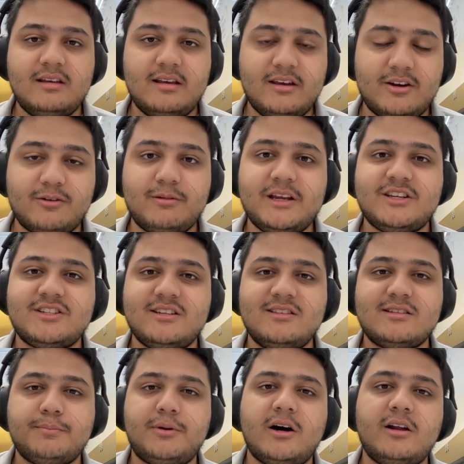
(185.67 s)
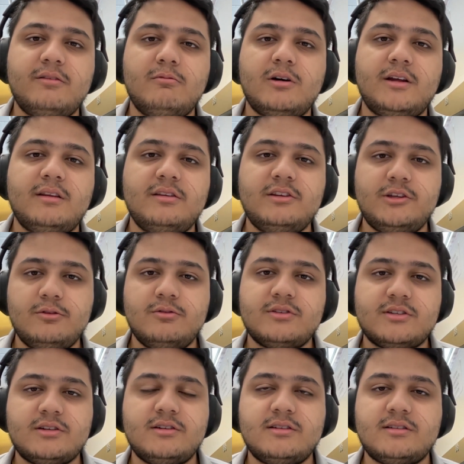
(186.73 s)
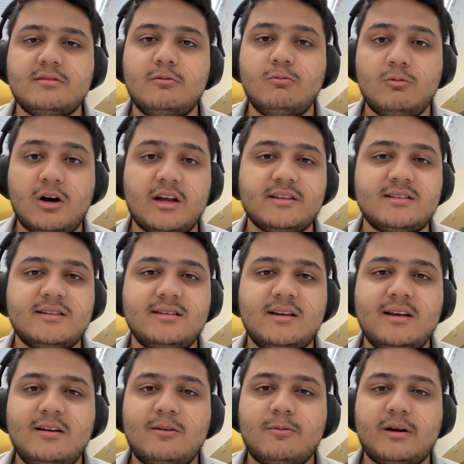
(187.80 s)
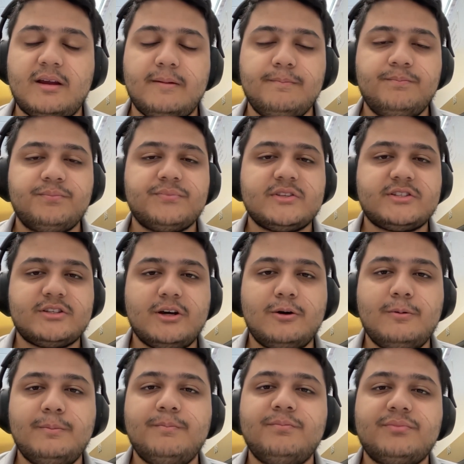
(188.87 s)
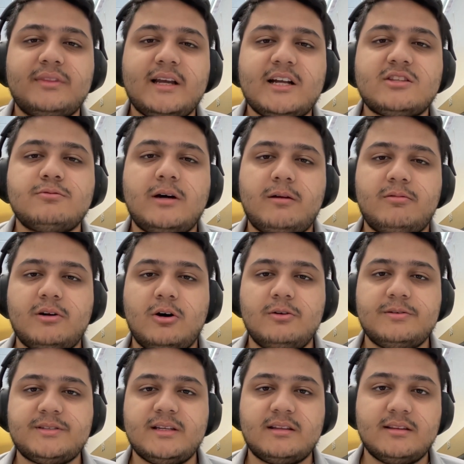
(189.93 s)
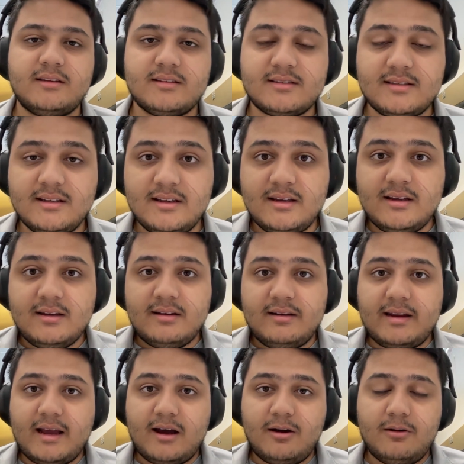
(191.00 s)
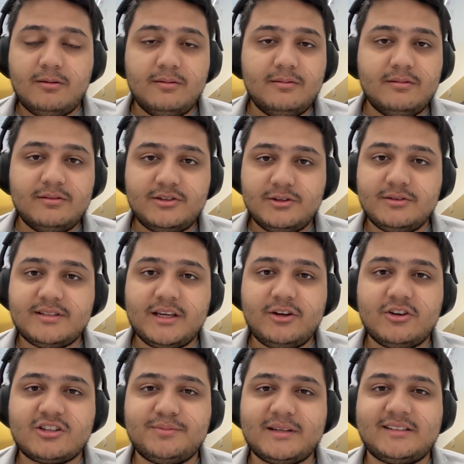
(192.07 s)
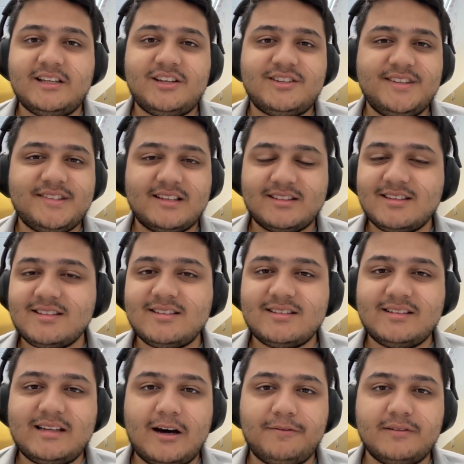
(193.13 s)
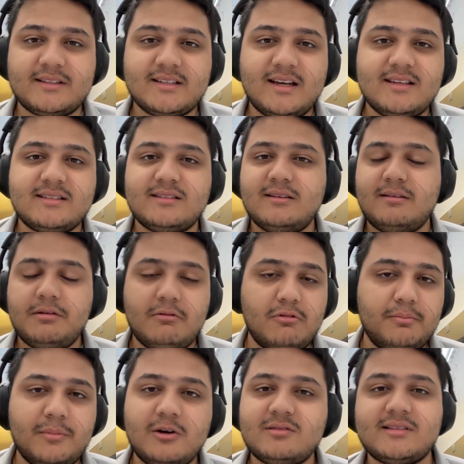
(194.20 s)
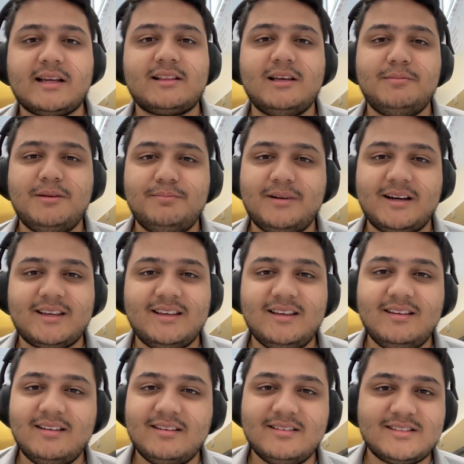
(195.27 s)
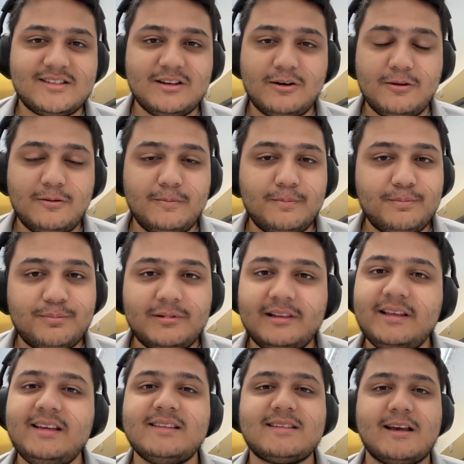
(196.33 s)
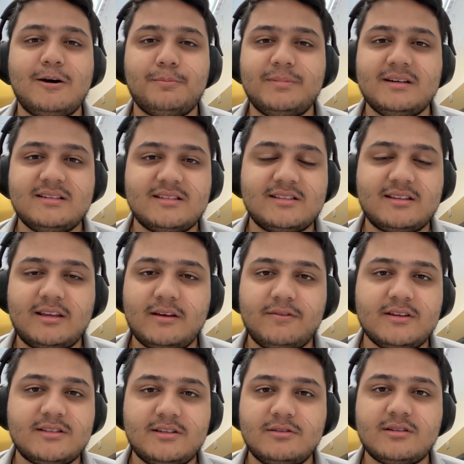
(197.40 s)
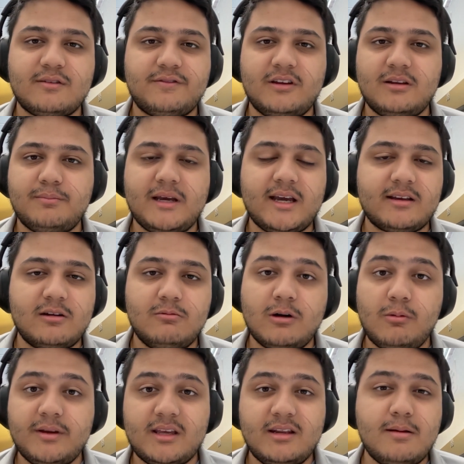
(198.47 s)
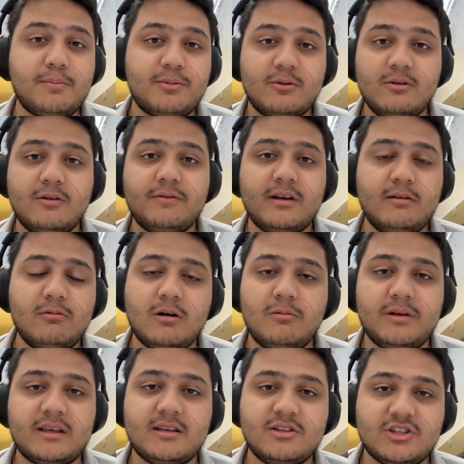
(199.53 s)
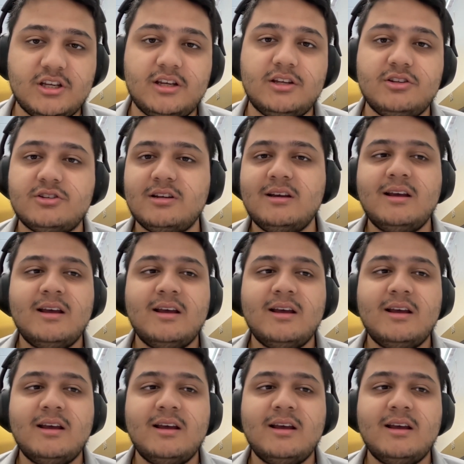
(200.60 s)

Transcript: iterations upon what users want, right? So that's why we're hosting this. Now, do set your expectations as this is an alpha test. It will most likely be buggy, so please help us, give us user feedback and what we can improve and what we can change,